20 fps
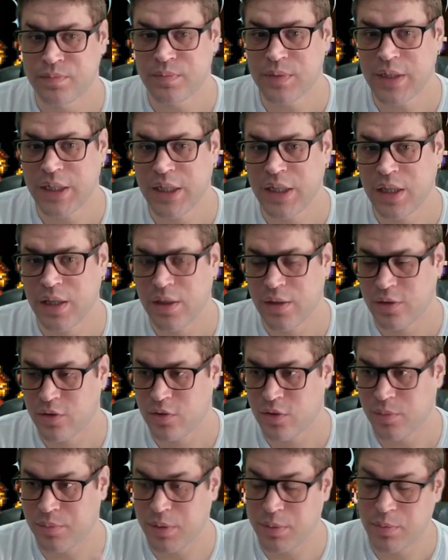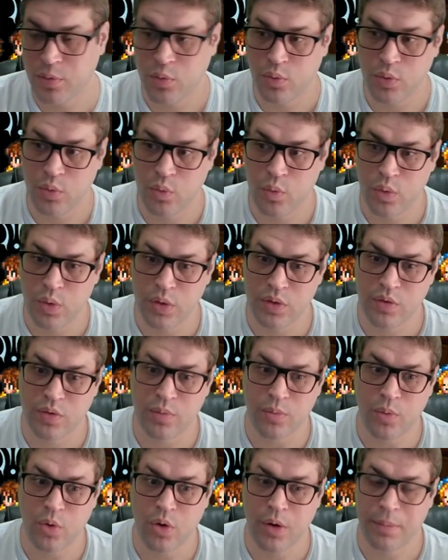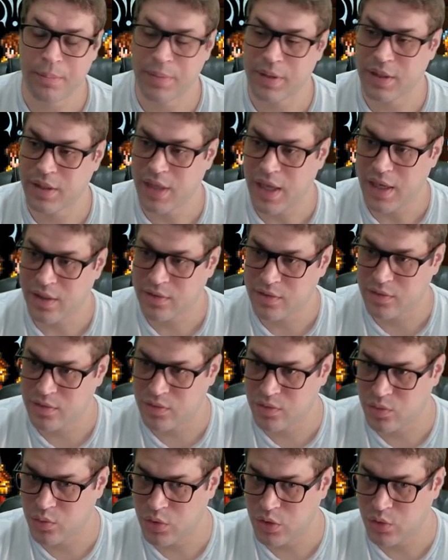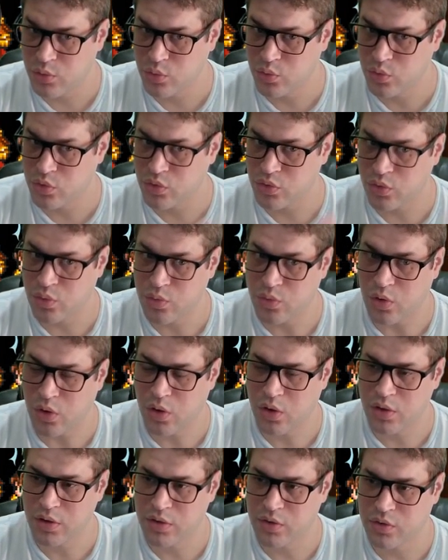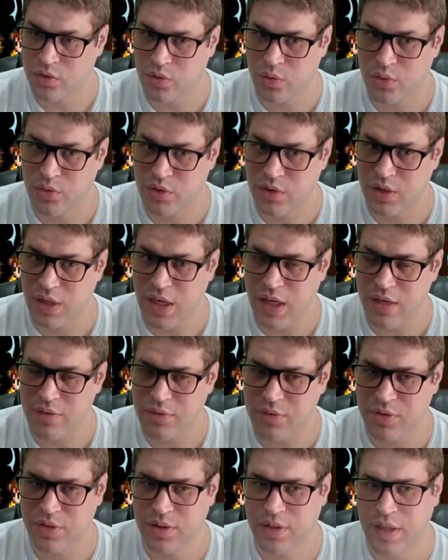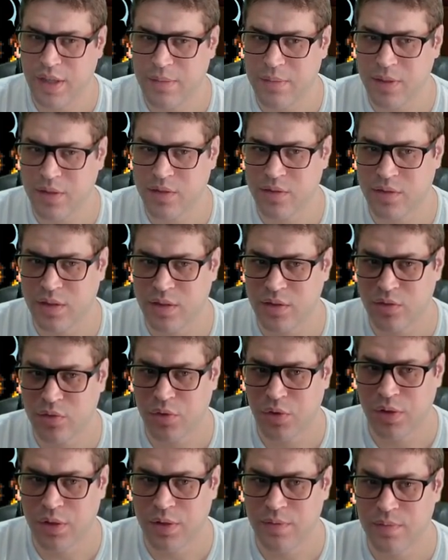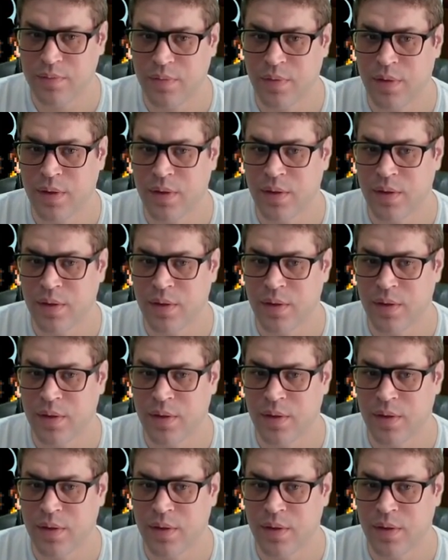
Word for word: but some people will want more pickaxes to use on Hollystone's caves and that makes sense for them.